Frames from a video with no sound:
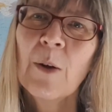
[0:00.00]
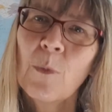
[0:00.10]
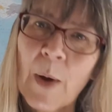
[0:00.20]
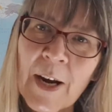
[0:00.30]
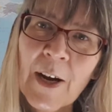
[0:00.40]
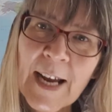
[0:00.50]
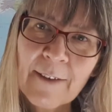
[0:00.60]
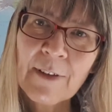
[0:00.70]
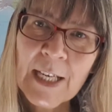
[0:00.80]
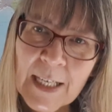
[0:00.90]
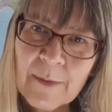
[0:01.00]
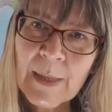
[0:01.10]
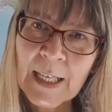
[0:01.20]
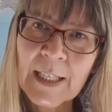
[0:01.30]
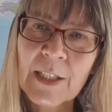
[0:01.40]
When I have
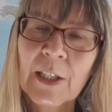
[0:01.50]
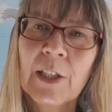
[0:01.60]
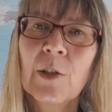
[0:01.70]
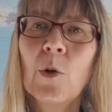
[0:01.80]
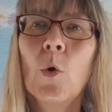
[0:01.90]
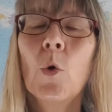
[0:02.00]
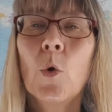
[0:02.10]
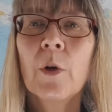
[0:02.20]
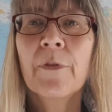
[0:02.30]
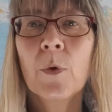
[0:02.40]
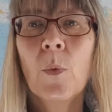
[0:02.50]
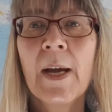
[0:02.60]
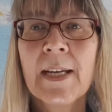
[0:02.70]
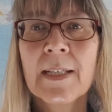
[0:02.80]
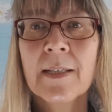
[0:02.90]
eliminated all of the
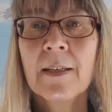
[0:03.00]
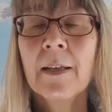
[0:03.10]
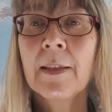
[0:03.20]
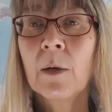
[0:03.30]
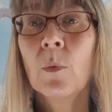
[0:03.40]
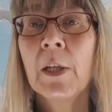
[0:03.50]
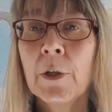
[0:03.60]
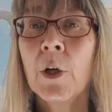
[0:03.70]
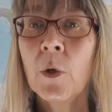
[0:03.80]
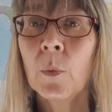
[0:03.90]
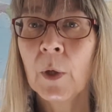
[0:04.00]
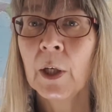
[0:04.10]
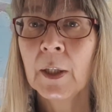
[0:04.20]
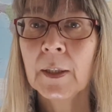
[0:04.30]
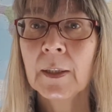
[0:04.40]
ways that will not
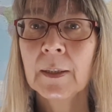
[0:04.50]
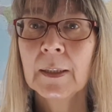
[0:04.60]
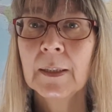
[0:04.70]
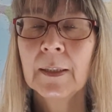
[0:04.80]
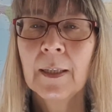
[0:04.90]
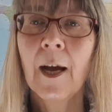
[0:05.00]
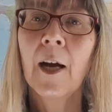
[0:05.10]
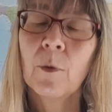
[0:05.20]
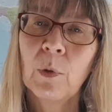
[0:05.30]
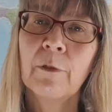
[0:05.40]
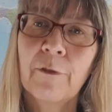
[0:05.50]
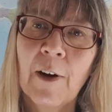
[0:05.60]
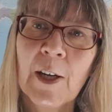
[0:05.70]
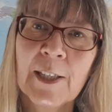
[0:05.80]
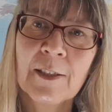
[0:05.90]
work, I will
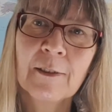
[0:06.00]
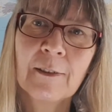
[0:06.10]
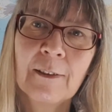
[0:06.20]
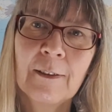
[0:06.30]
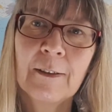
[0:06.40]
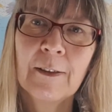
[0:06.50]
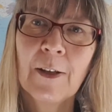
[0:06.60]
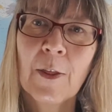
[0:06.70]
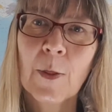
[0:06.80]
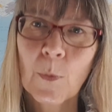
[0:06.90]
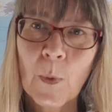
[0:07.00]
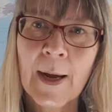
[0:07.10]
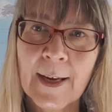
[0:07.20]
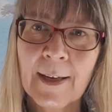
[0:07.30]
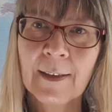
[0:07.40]
find the
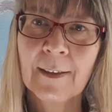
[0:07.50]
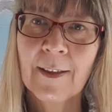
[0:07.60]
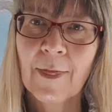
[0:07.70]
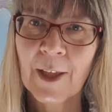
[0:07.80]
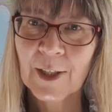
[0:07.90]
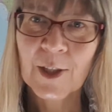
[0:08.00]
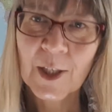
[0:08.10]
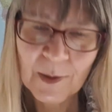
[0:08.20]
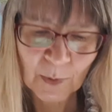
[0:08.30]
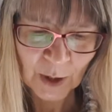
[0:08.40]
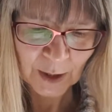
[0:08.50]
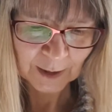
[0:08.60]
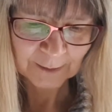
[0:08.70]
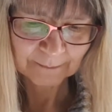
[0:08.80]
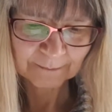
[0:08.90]
way that does work."